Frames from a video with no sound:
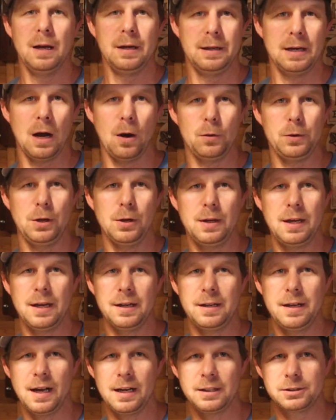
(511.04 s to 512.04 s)
Now, you
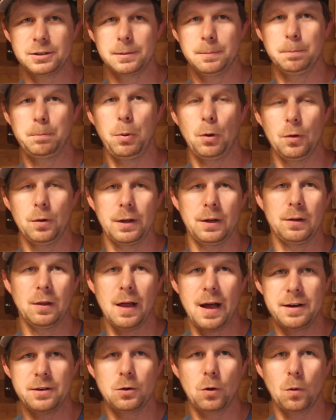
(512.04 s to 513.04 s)
can catch them pulling
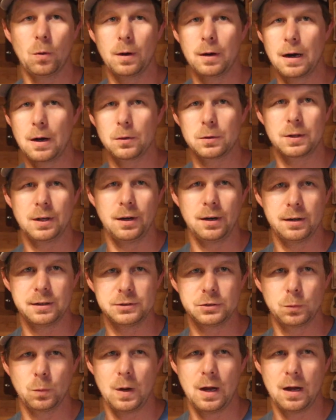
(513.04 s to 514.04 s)
lead core out there
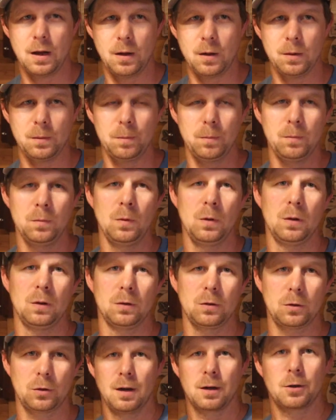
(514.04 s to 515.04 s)
as well,
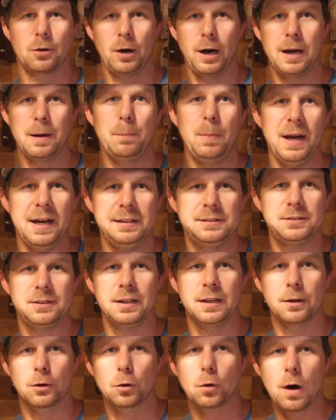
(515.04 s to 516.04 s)
crankbaits
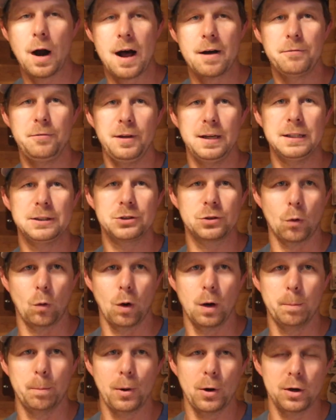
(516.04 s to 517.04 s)
in crawfish
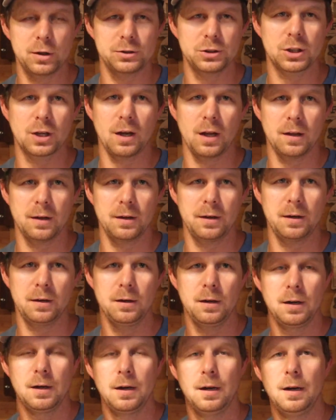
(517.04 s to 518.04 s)
or perch
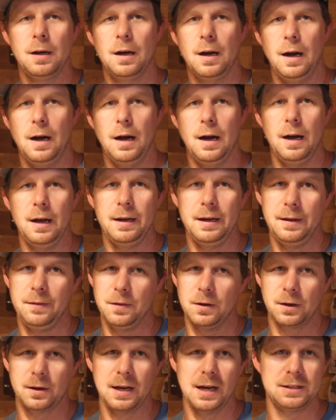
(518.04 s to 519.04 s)
color,
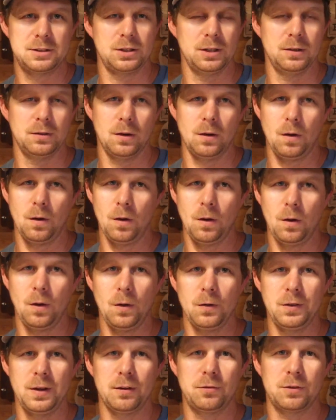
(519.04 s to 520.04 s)
and they're catching
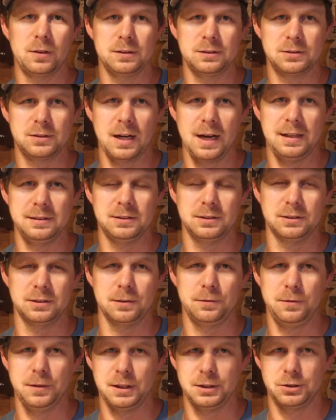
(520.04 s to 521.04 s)
all different sizes
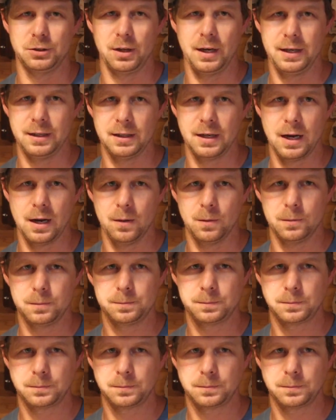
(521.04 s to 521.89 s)
of fish right now.